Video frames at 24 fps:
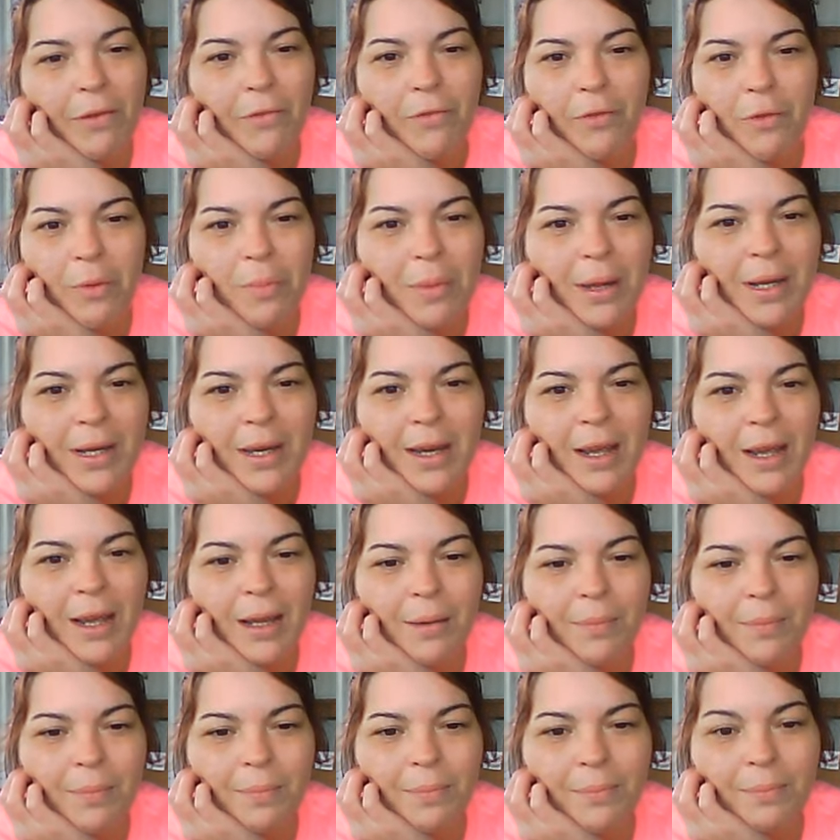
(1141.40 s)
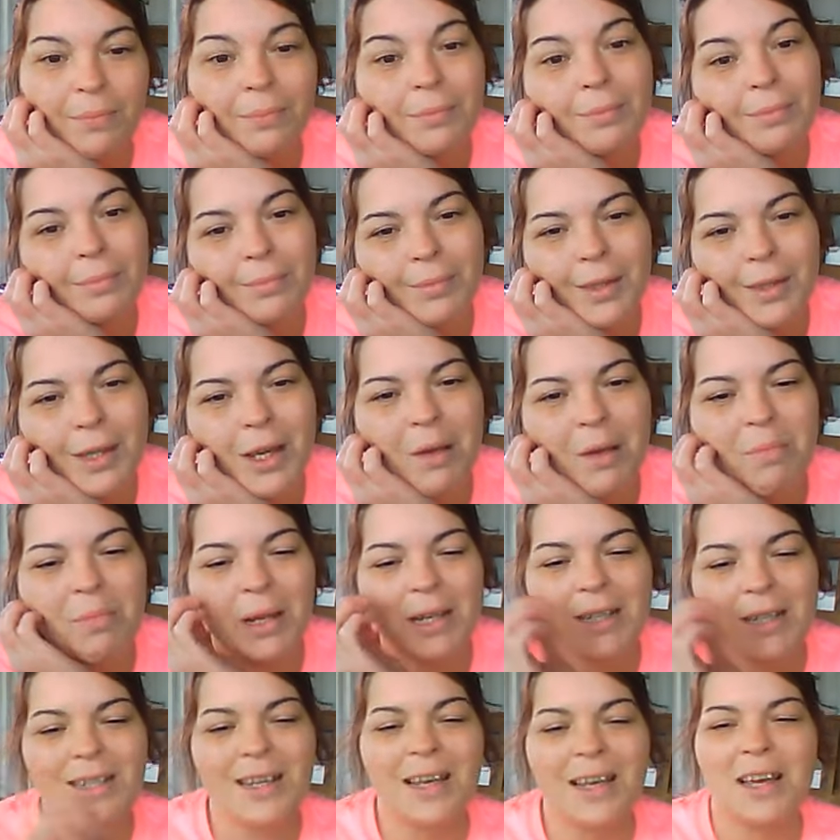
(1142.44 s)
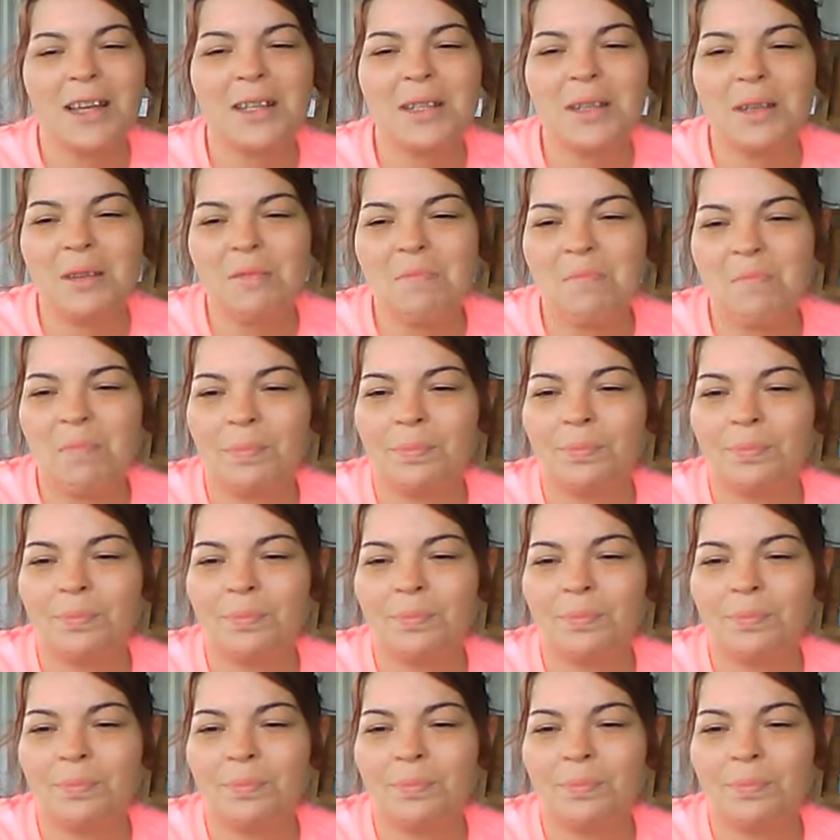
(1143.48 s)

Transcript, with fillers: for my day. God bless, guys.